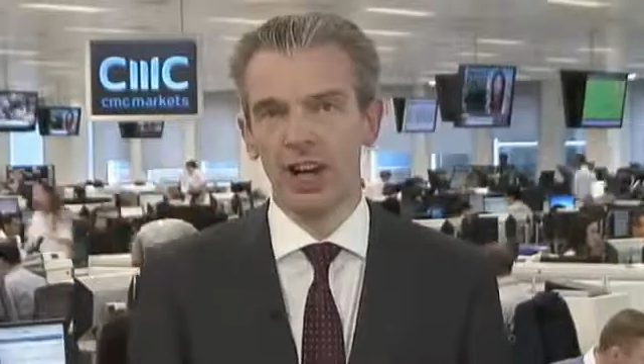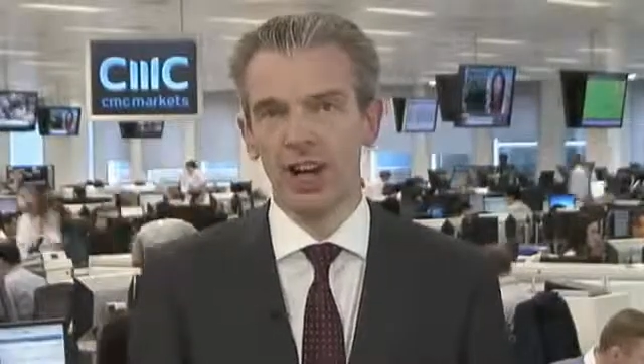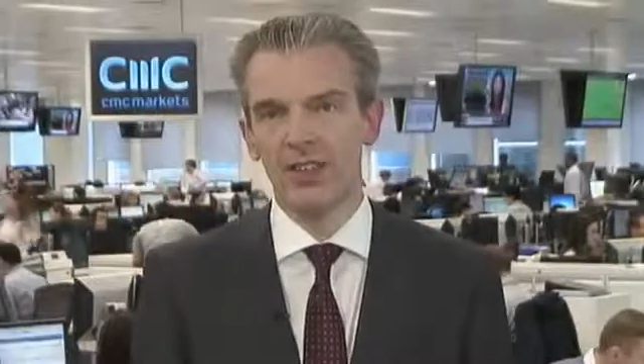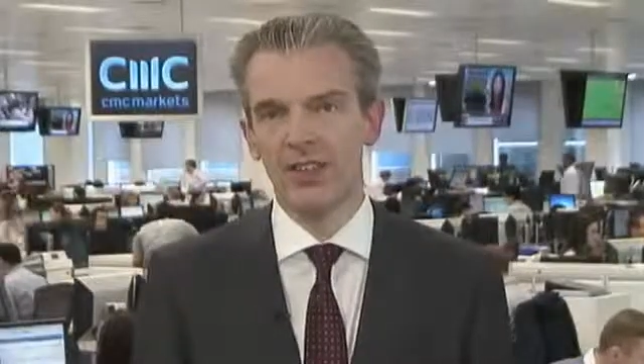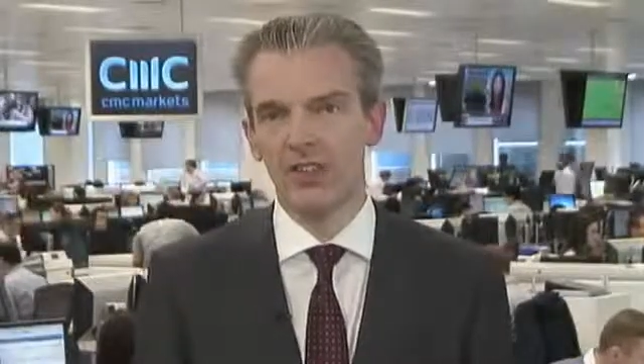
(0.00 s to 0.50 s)

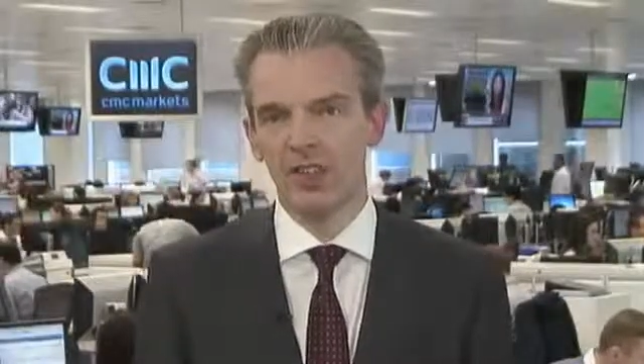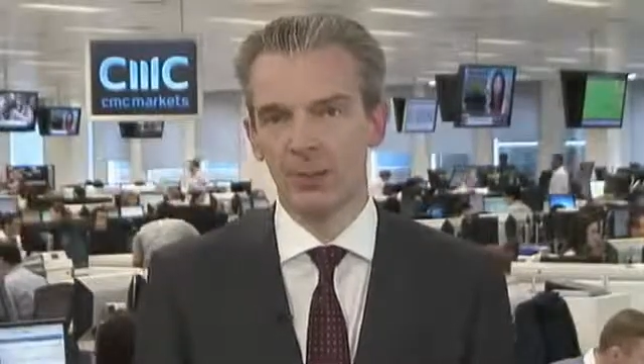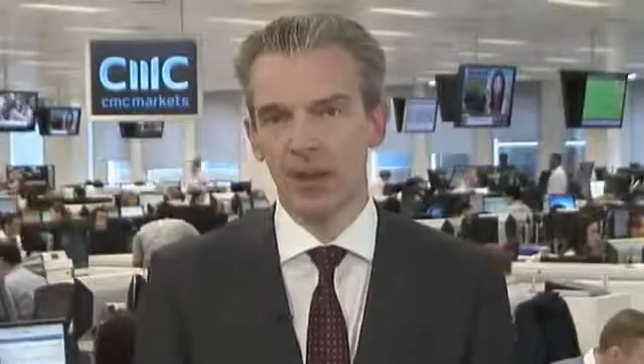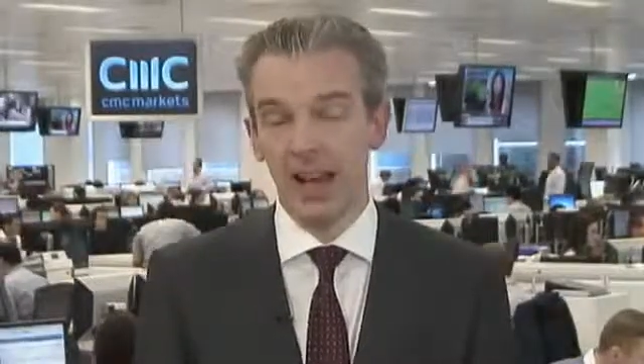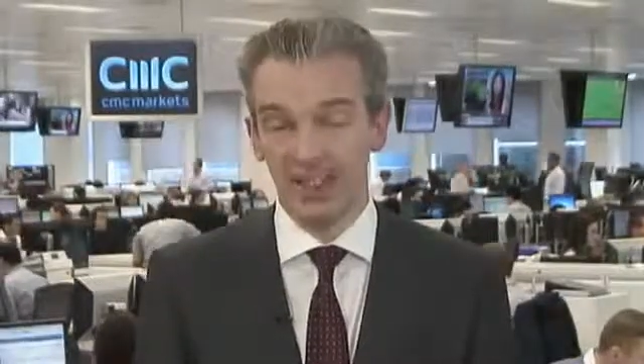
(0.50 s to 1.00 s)
have
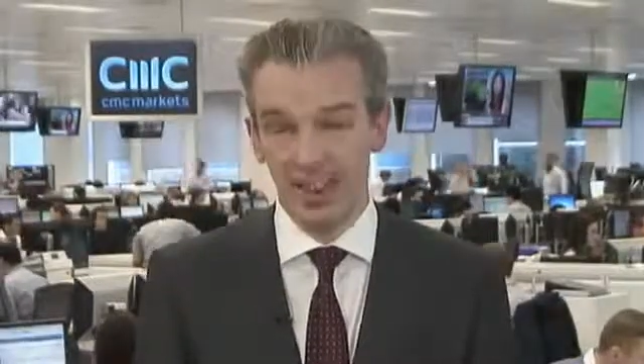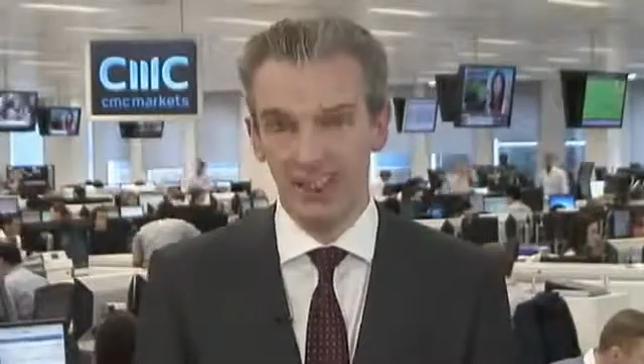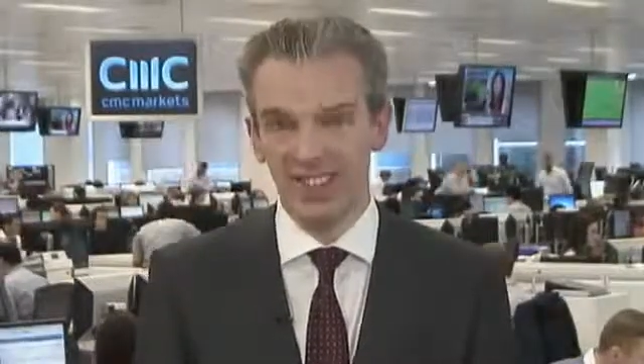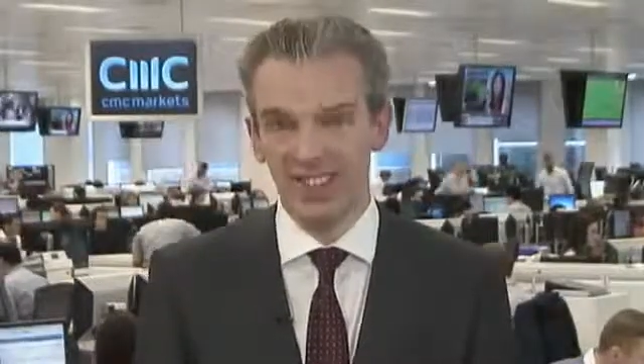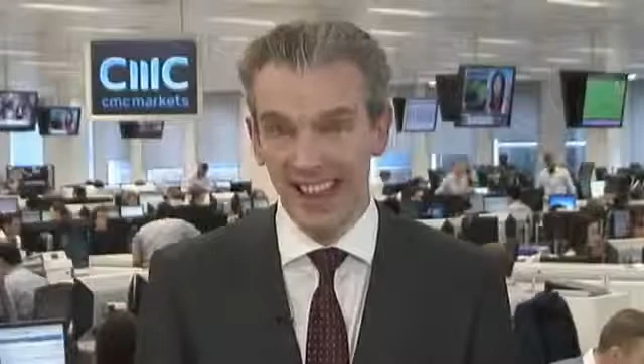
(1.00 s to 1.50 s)

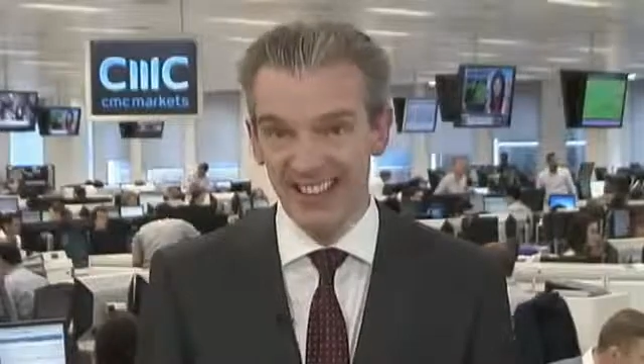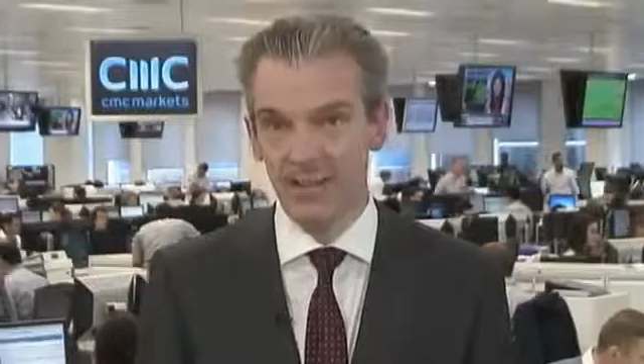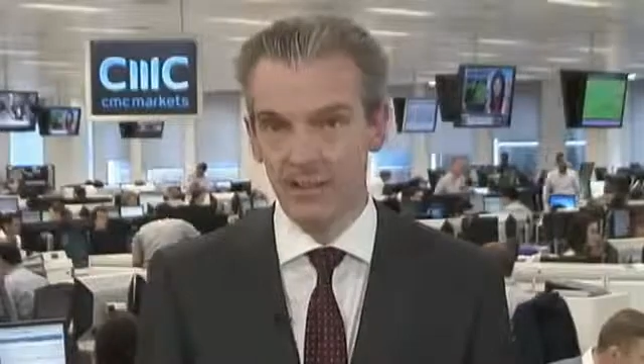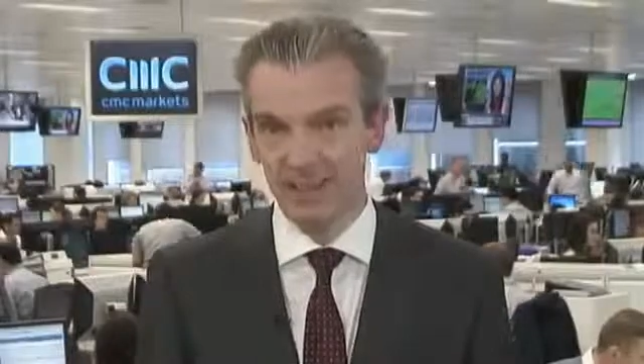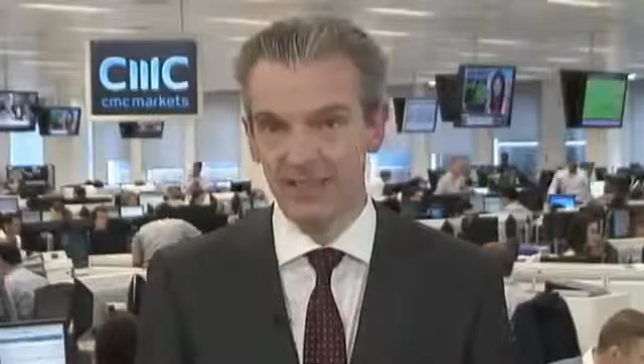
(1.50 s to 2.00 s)

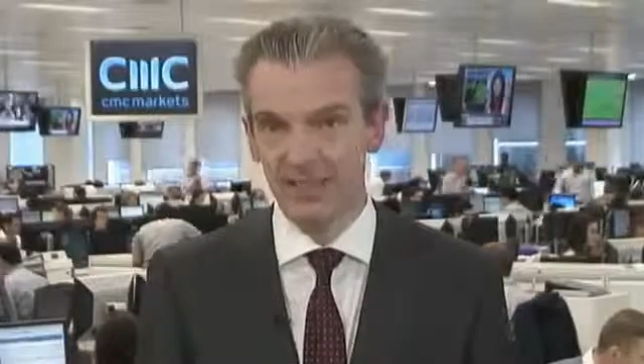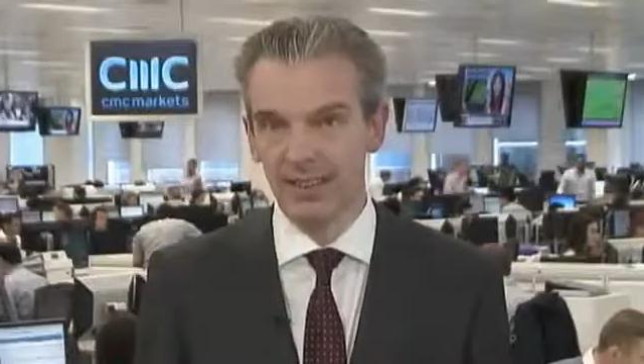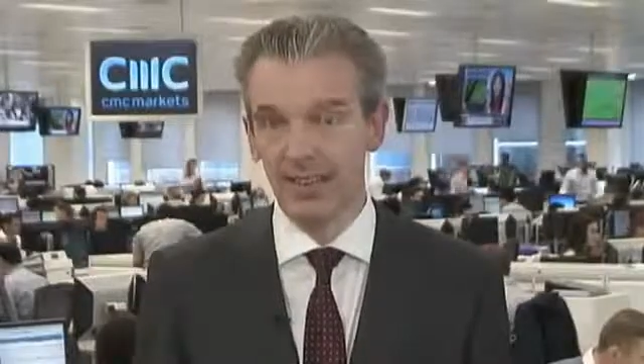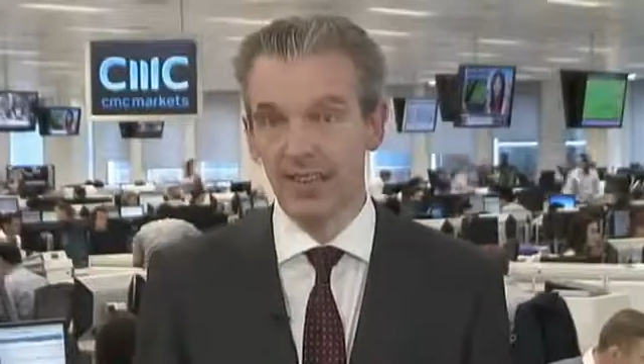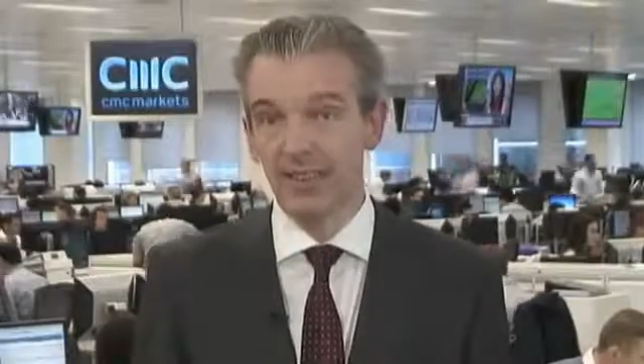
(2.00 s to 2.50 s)
exacerbated